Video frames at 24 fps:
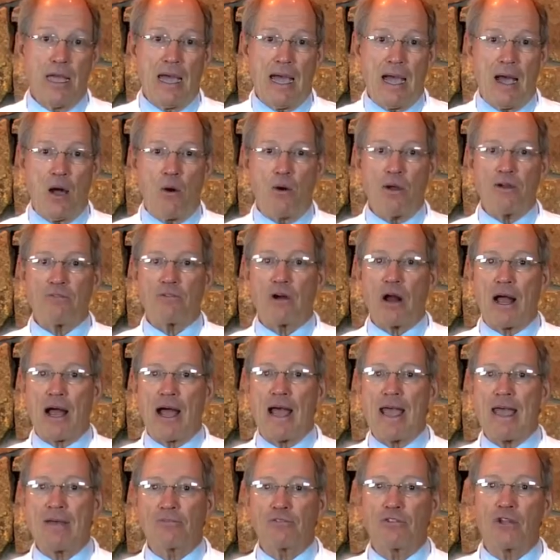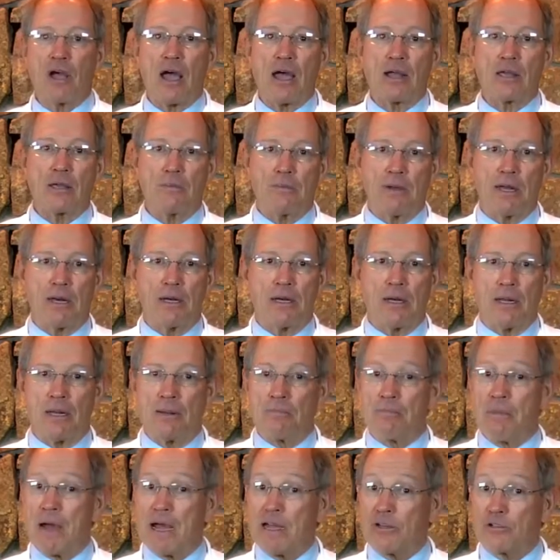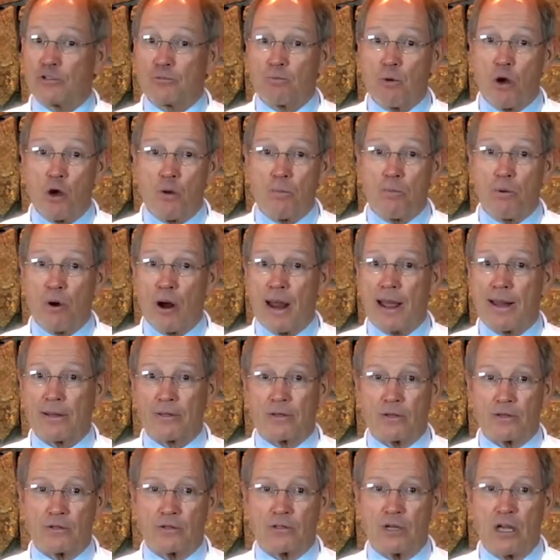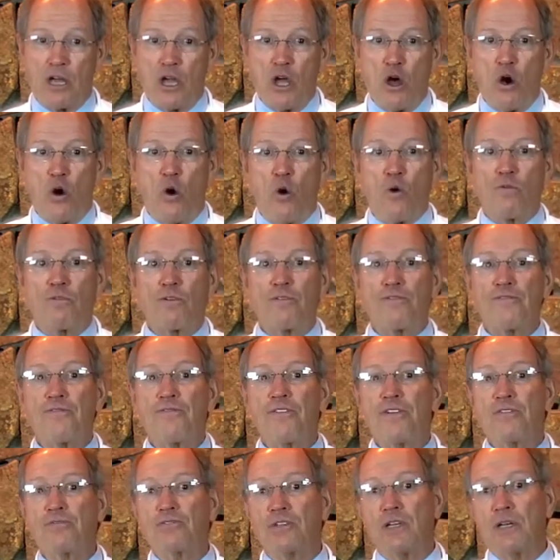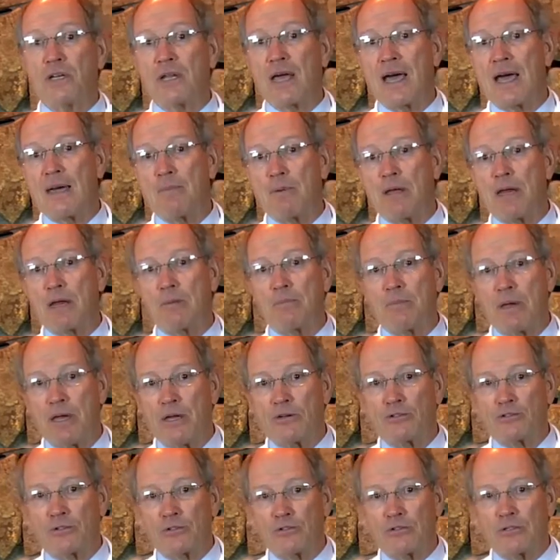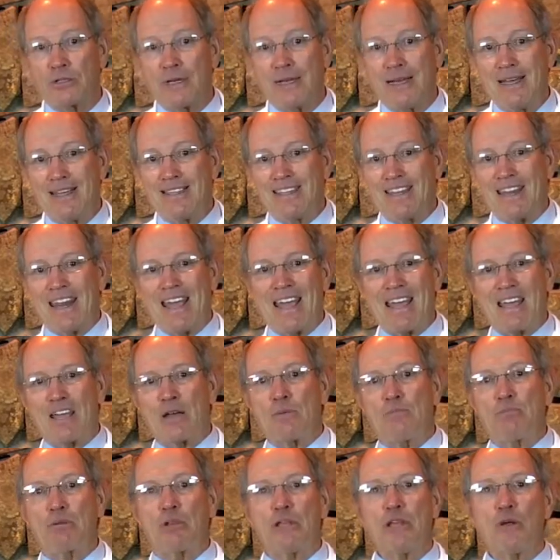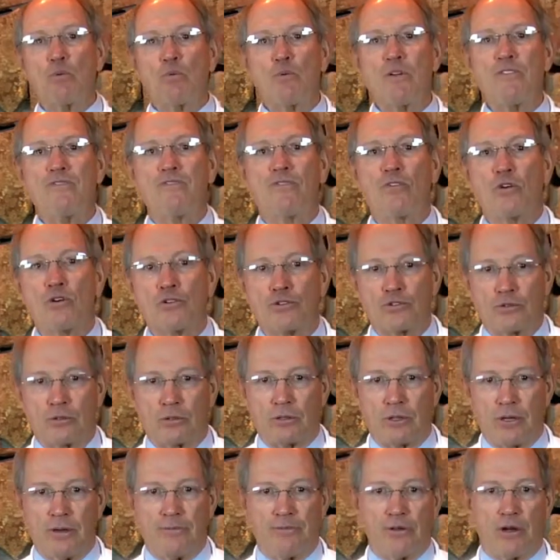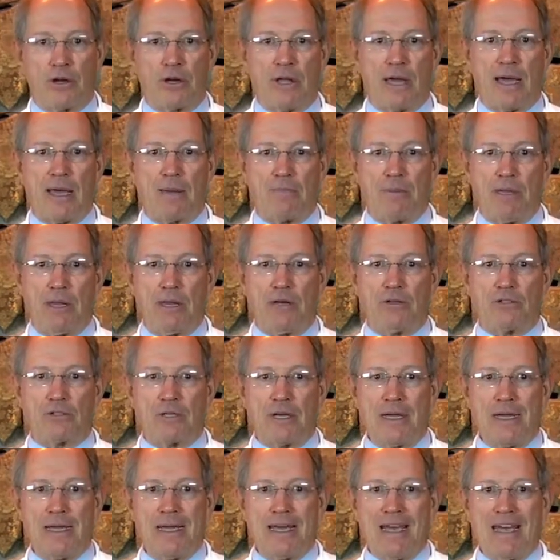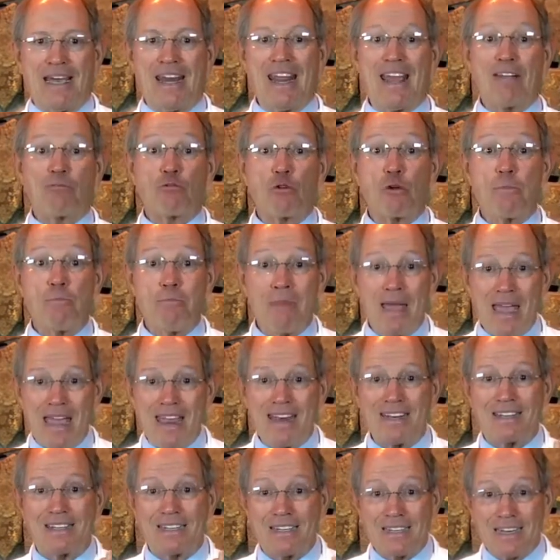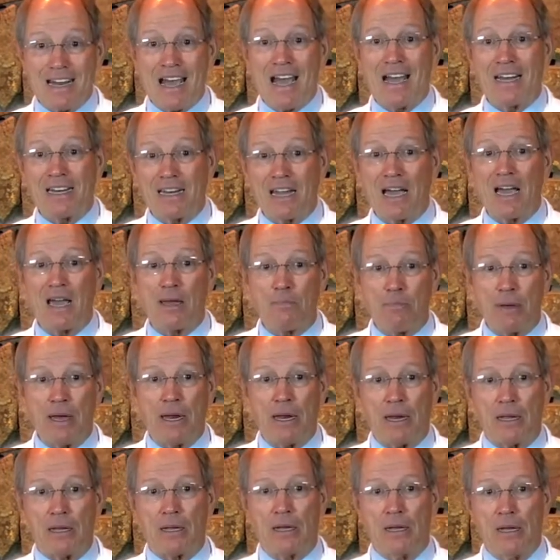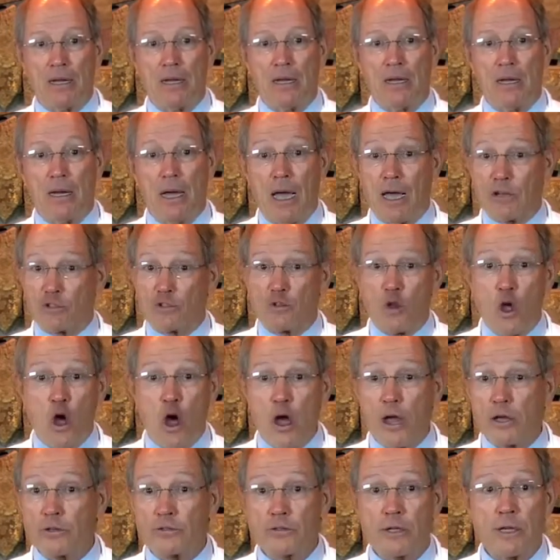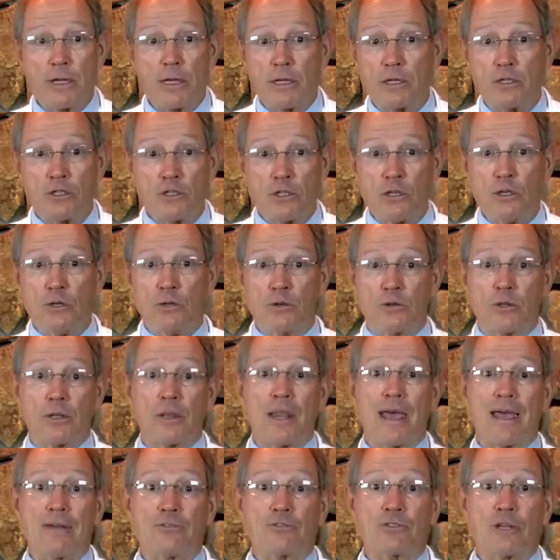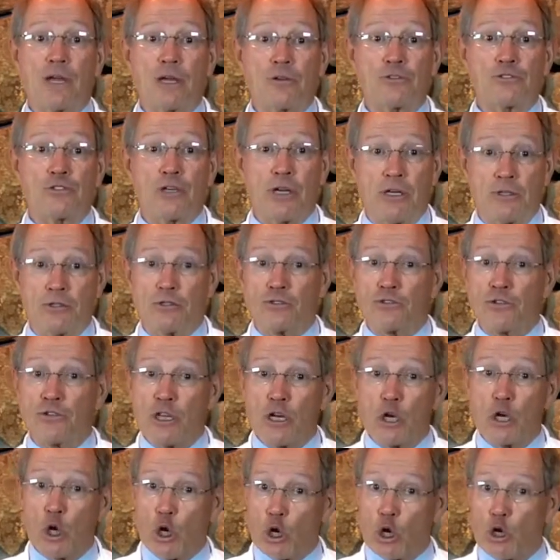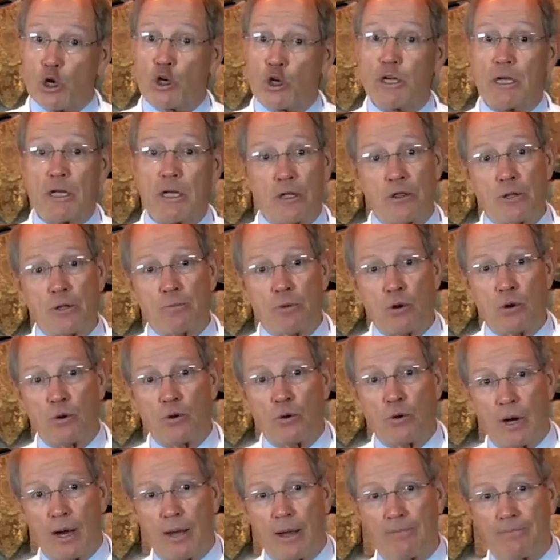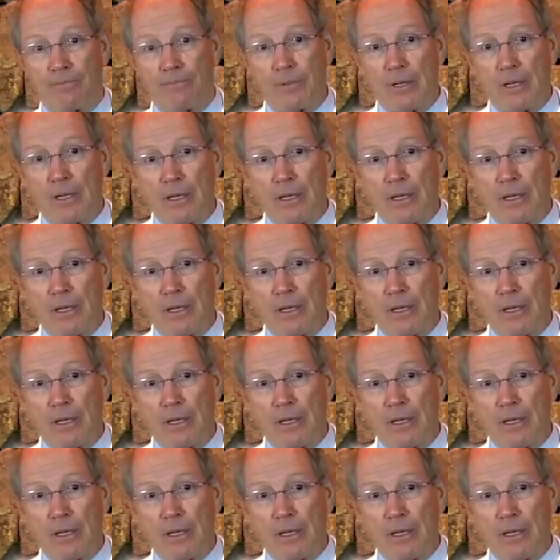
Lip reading: However, I have documented in my small practice over 50 diabetic patients that had complete reversal of their diabetes and have remained non-diabetic as long as they continued the lifestyle changes they learned in the program.